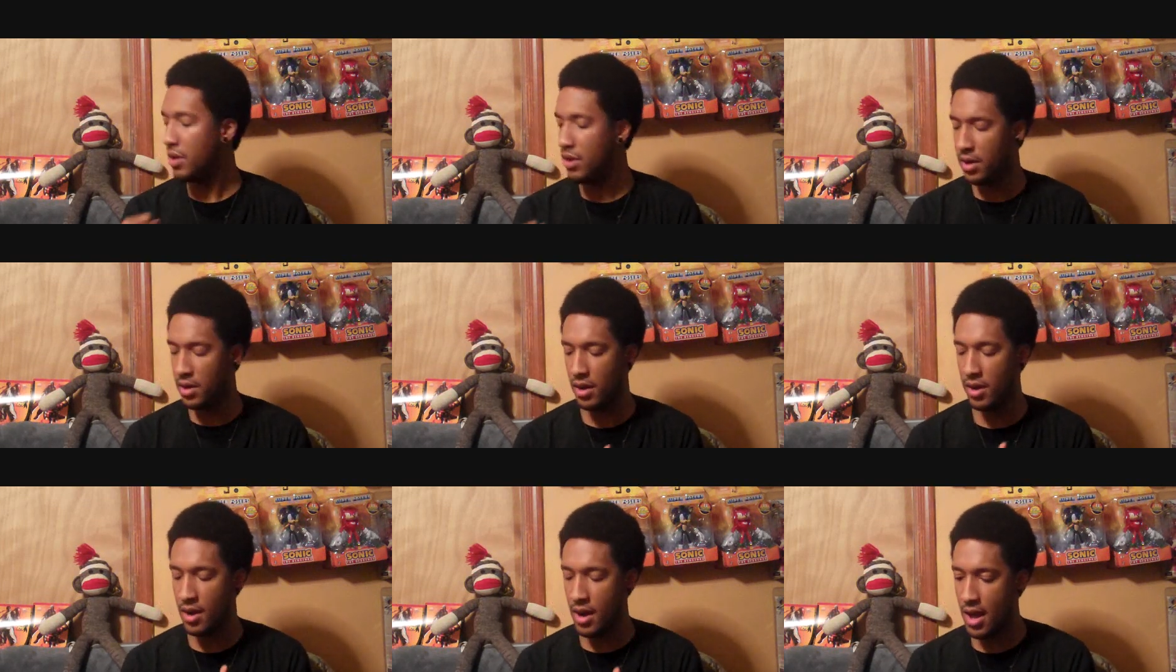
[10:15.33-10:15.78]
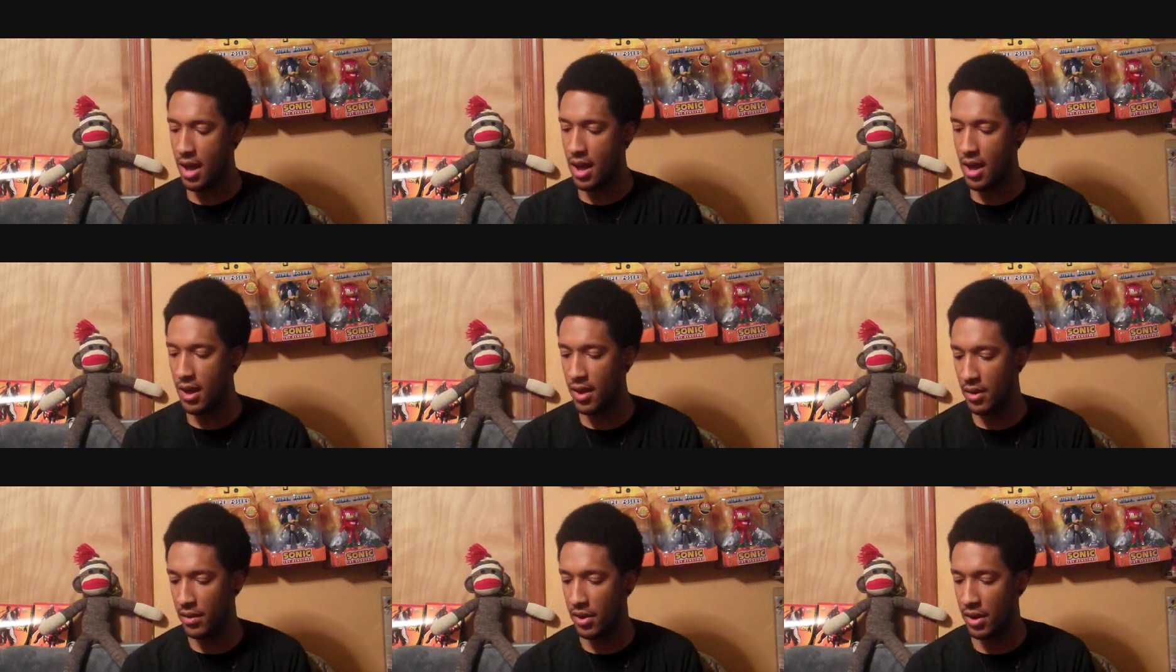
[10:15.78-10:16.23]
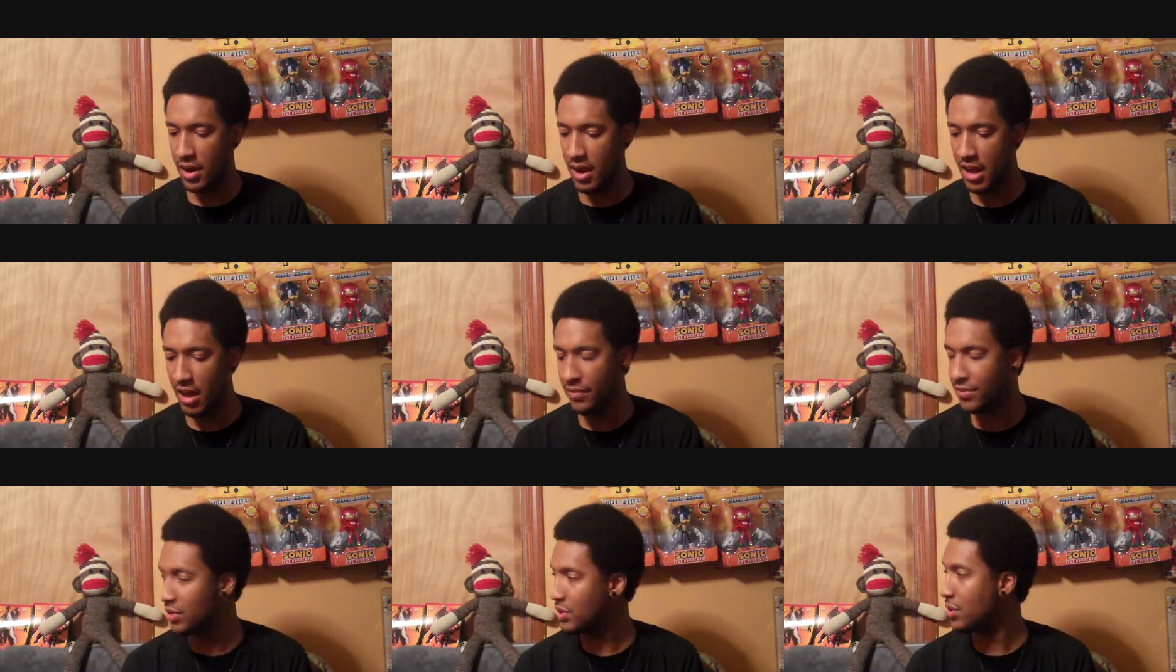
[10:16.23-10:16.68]
her her uh, her
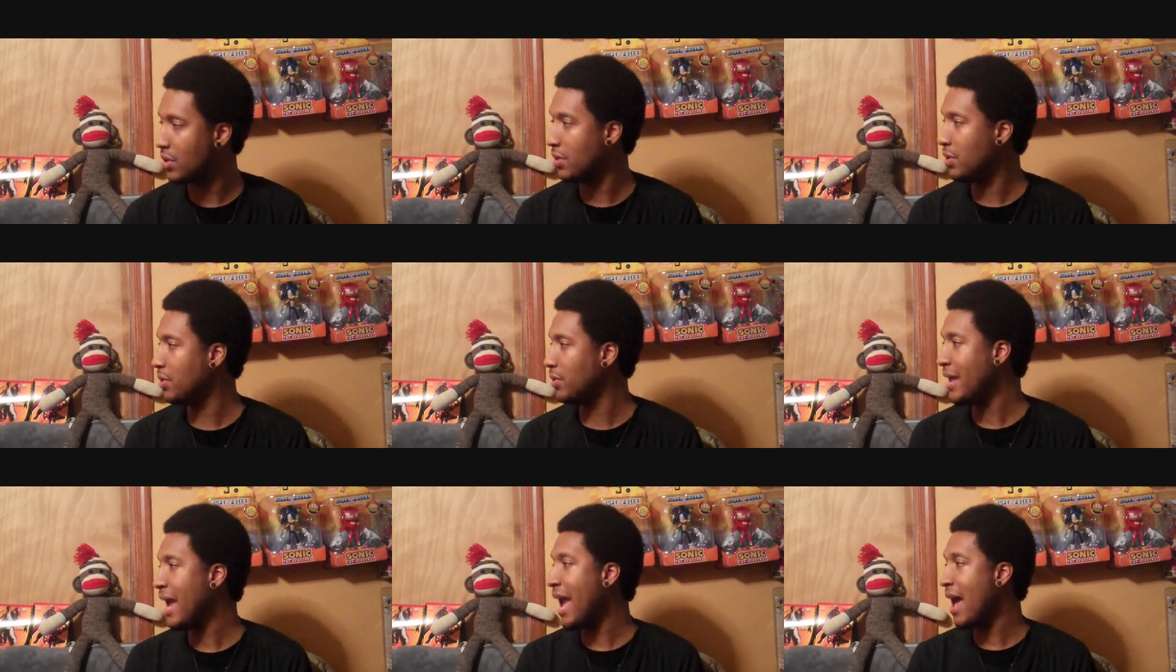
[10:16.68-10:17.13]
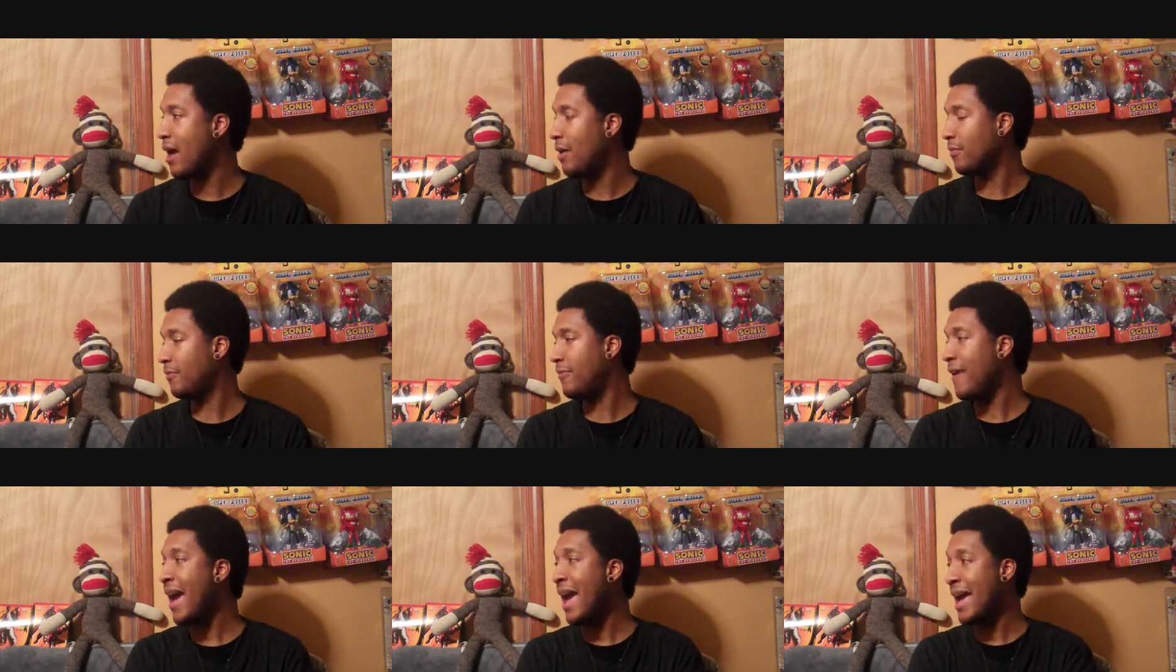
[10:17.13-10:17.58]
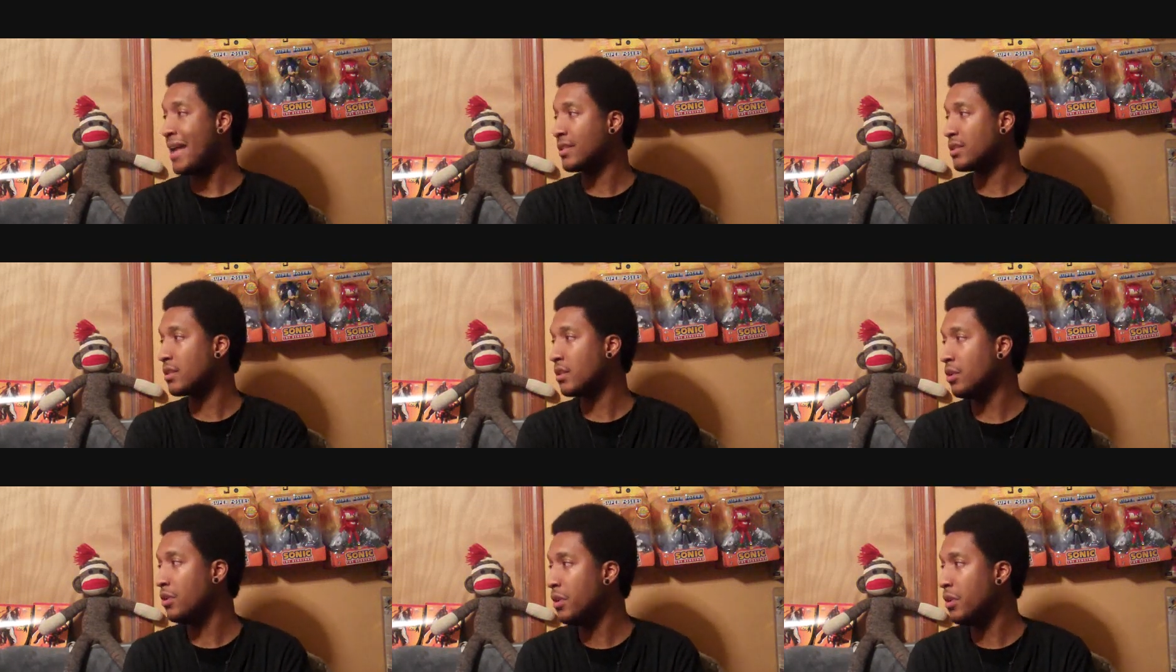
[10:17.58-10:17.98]
health is gonna go down fast.